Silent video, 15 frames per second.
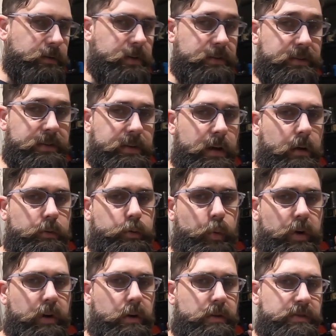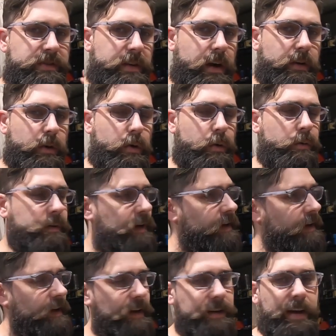You can see I was working on the sound hole.
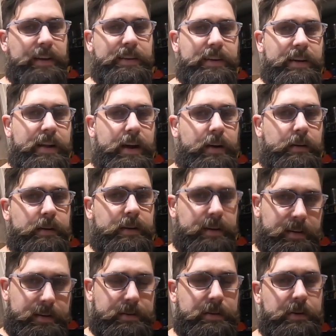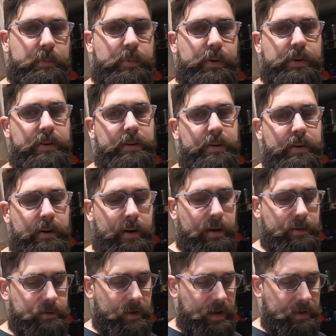Got it cut out. It's looking pretty good. All
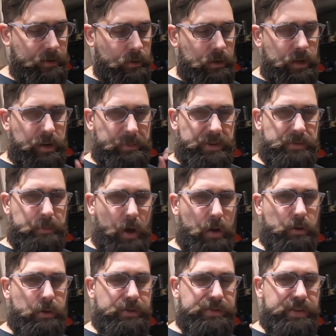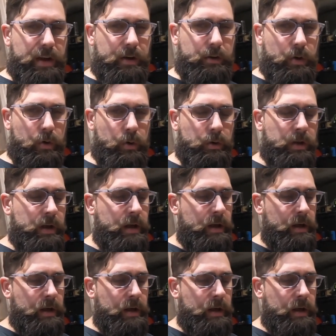right, so I had to go a little bit smaller on the sound hole.